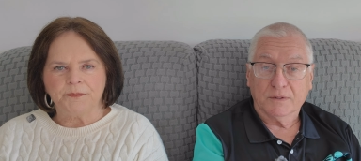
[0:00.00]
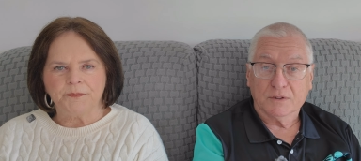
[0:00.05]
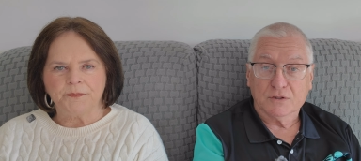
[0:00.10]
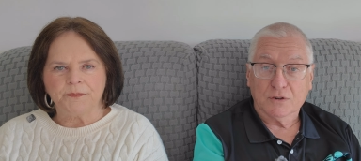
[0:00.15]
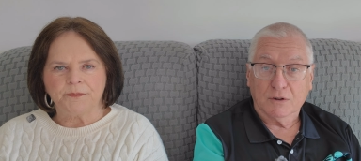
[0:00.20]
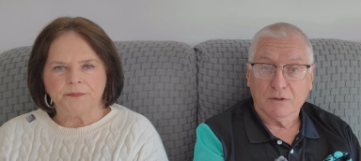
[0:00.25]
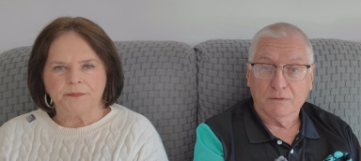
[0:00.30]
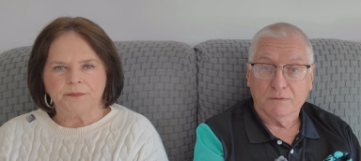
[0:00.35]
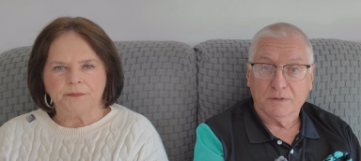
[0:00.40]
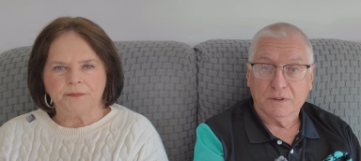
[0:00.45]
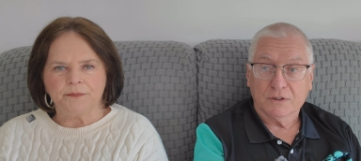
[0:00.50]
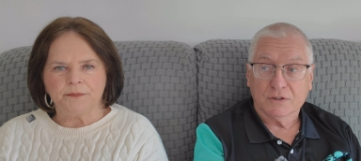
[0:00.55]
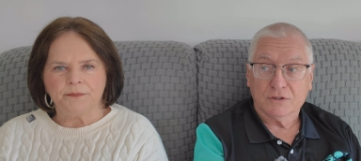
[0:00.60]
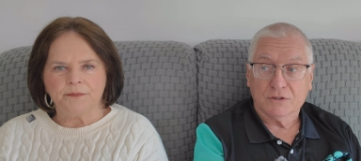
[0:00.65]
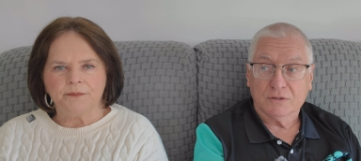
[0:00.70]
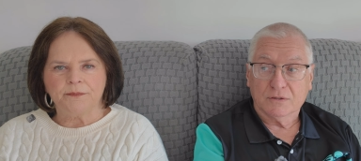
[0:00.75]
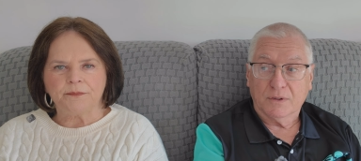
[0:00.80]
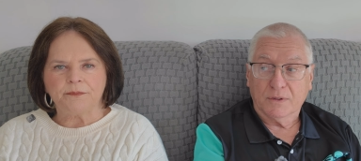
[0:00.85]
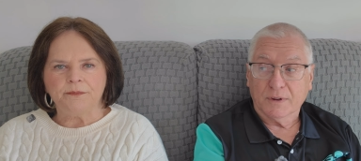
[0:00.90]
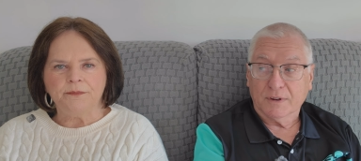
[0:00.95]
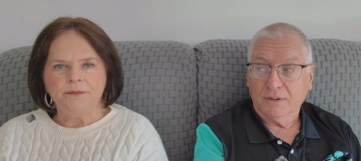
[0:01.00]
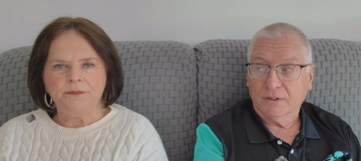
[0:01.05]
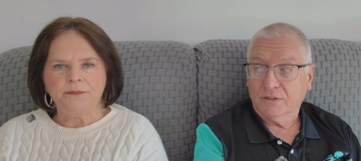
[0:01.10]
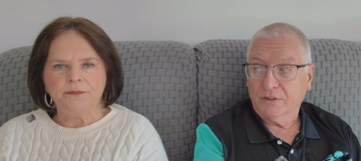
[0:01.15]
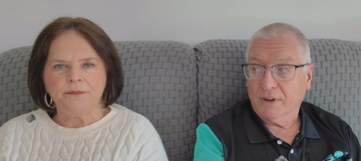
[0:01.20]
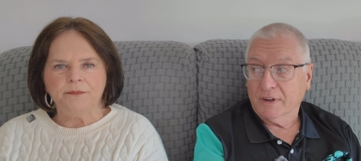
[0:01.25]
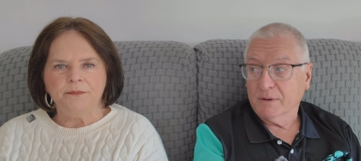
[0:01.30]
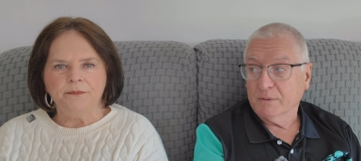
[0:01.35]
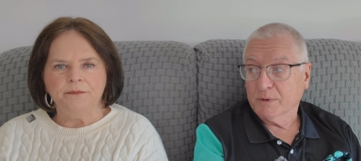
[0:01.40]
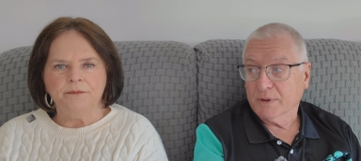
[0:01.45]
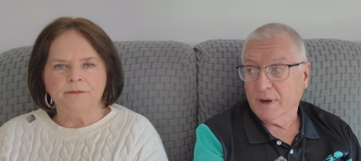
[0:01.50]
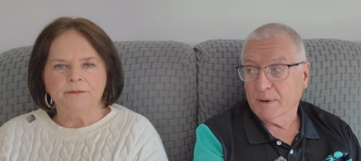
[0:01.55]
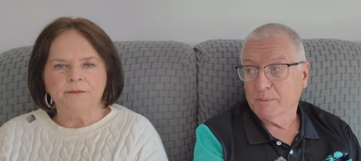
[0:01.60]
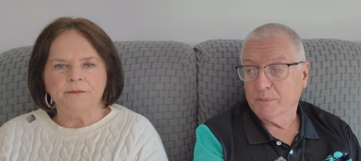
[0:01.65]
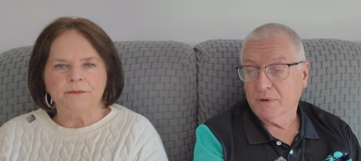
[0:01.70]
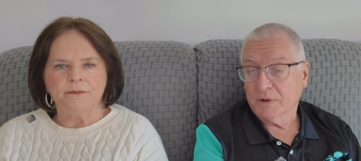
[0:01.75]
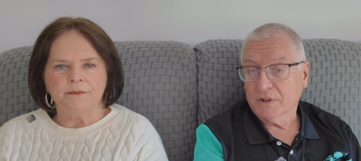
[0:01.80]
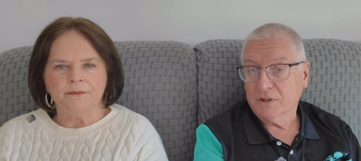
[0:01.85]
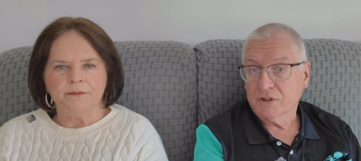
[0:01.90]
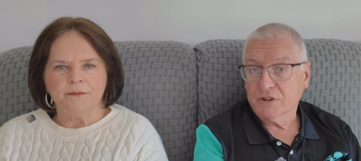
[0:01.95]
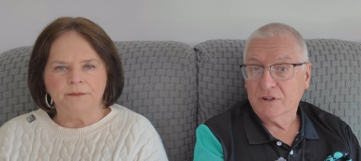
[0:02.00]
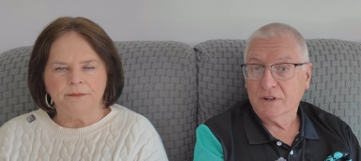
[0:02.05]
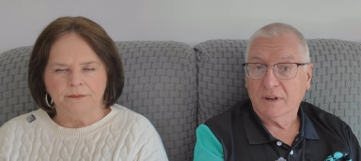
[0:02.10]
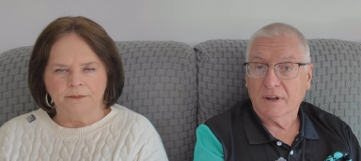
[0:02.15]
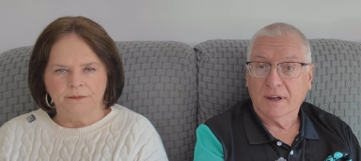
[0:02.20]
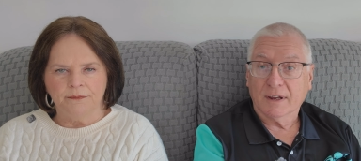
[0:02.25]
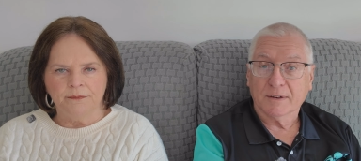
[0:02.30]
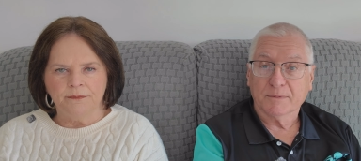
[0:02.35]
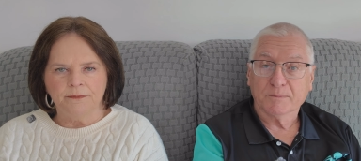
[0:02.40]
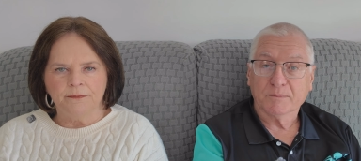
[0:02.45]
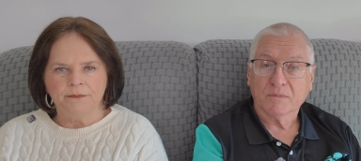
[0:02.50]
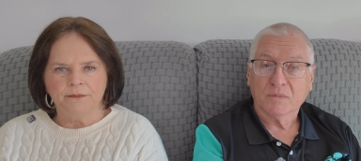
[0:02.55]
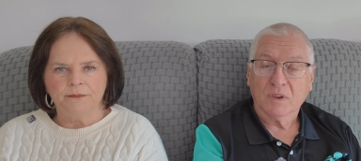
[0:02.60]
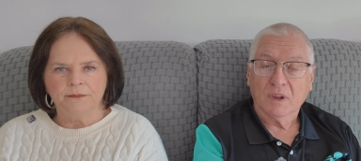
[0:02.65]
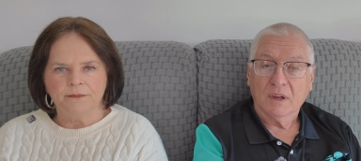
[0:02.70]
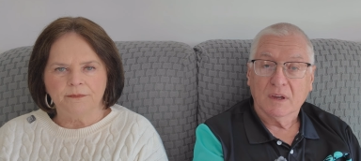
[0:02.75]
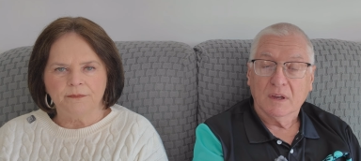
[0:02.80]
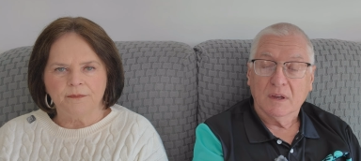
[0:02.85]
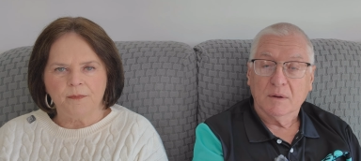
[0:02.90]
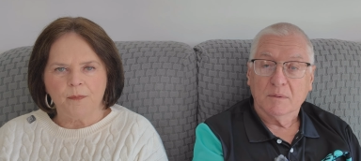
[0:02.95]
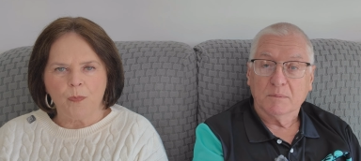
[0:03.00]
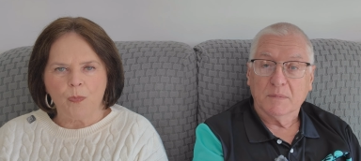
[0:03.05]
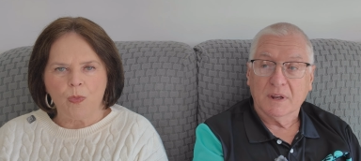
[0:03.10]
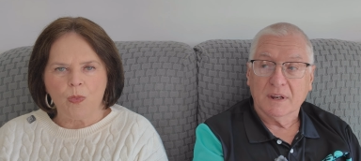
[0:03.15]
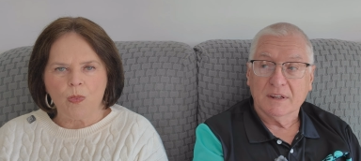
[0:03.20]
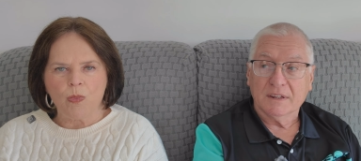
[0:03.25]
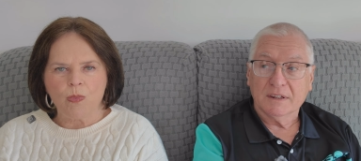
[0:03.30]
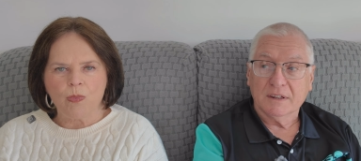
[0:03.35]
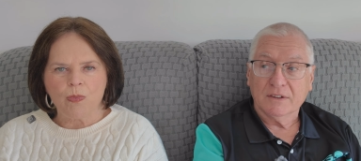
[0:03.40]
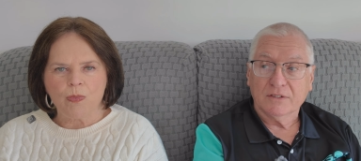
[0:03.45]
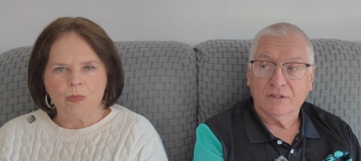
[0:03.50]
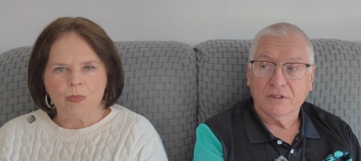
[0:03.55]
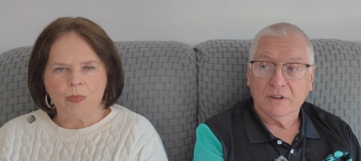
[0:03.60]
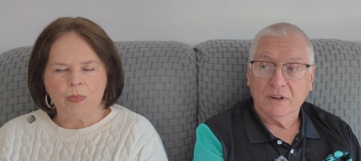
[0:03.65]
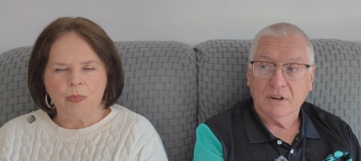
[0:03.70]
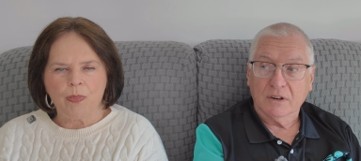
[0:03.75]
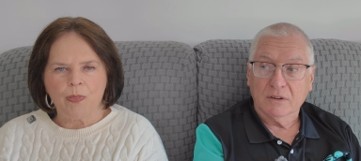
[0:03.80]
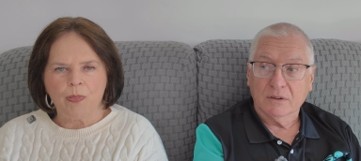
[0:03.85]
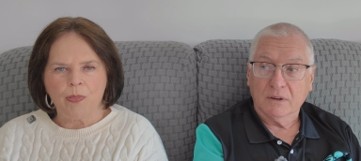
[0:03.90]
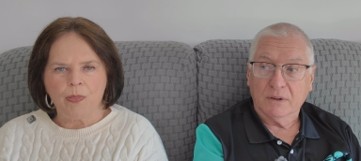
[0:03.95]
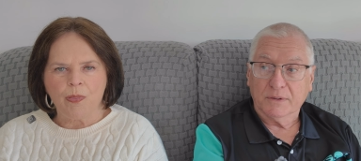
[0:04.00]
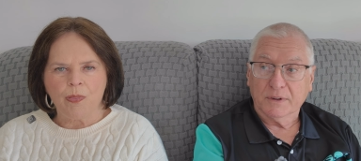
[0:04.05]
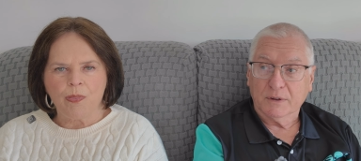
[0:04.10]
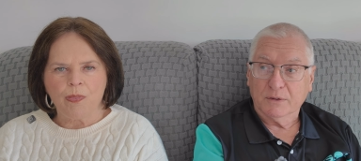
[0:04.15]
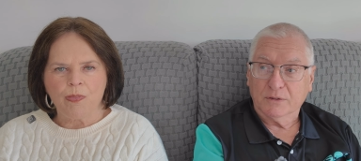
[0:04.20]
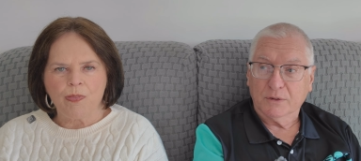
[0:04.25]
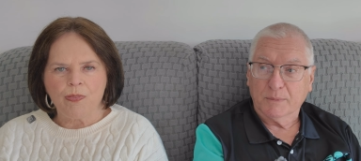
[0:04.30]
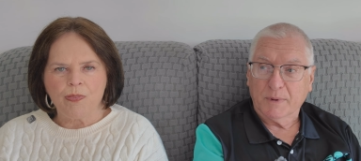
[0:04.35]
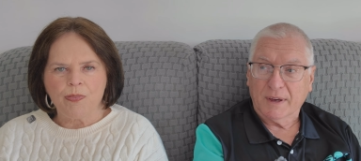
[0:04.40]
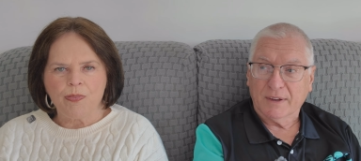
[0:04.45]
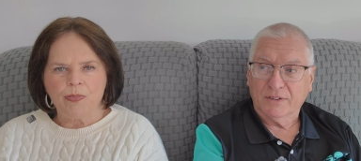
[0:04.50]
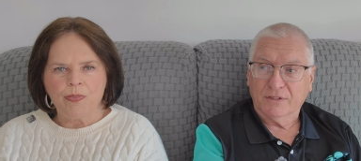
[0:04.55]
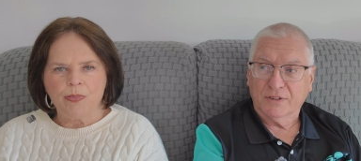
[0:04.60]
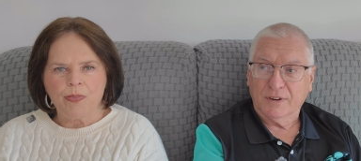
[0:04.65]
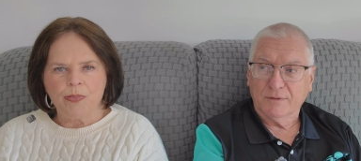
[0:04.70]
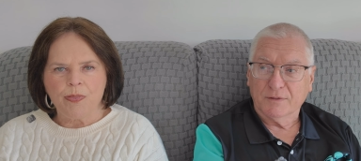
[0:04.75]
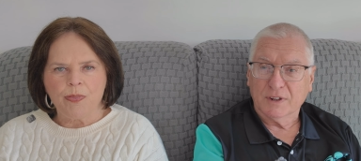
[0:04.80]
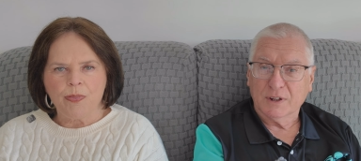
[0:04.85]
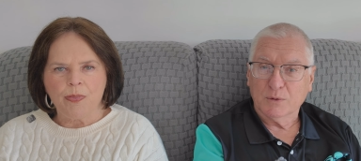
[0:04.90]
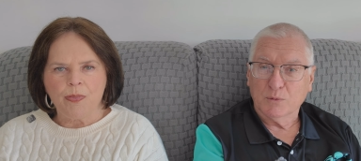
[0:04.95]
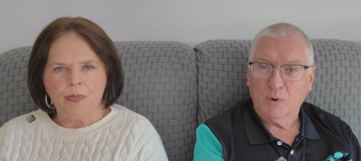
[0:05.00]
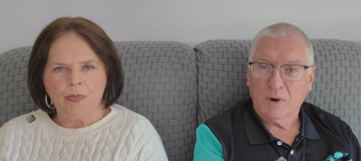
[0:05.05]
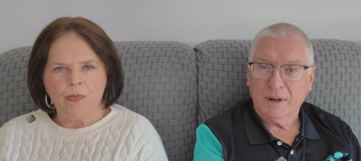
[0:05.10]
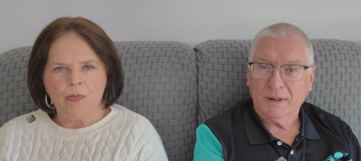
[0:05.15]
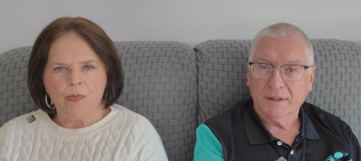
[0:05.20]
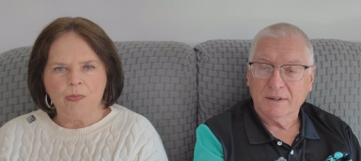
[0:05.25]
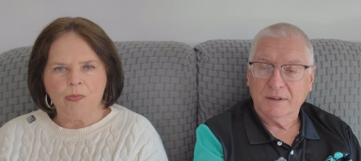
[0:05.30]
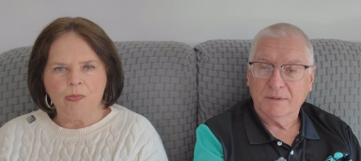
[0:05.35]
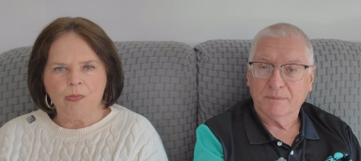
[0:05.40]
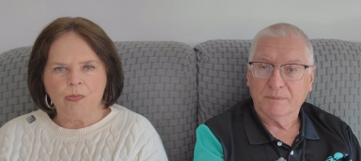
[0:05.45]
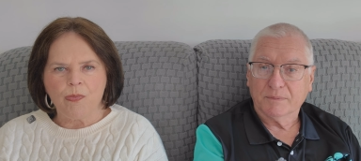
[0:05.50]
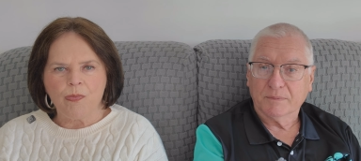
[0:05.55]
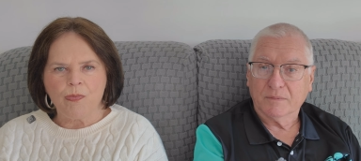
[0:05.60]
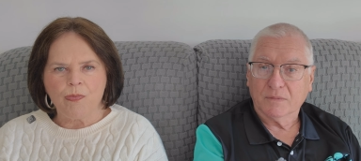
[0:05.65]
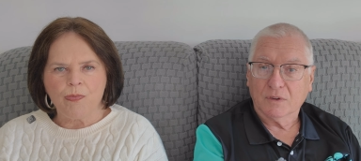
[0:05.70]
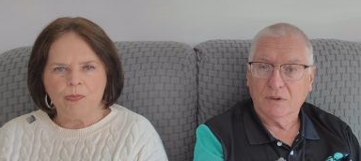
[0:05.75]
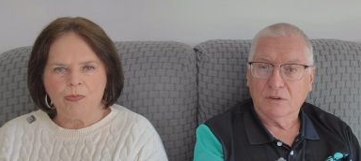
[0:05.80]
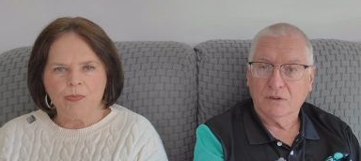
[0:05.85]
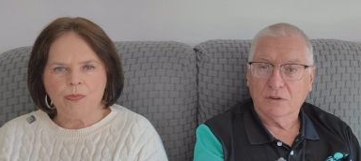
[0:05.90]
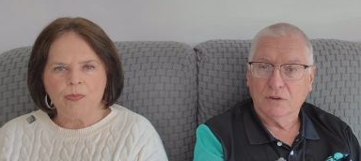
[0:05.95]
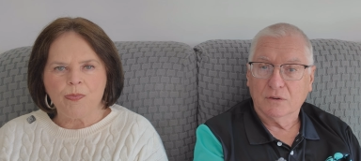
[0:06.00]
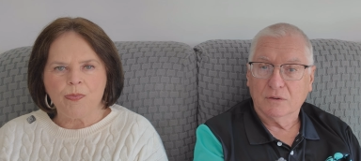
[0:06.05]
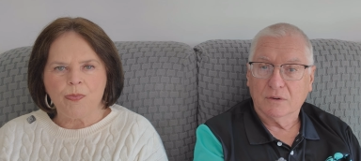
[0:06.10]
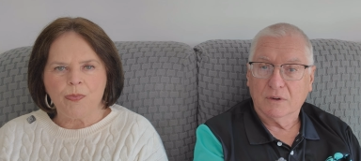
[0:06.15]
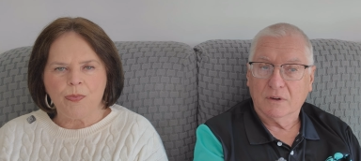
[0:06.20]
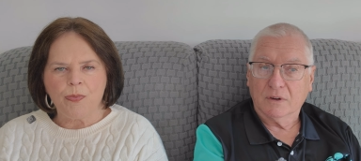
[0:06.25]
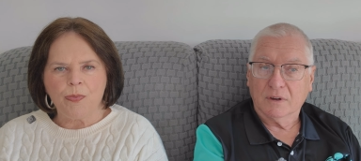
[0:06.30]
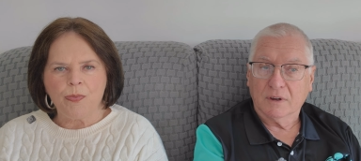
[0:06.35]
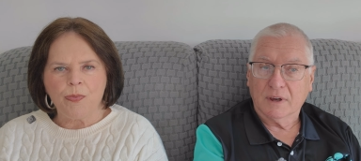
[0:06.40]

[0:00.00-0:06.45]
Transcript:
Speaker 1: photography things there with that bridge. mm Um, many years ago, I think it was about 71, uh,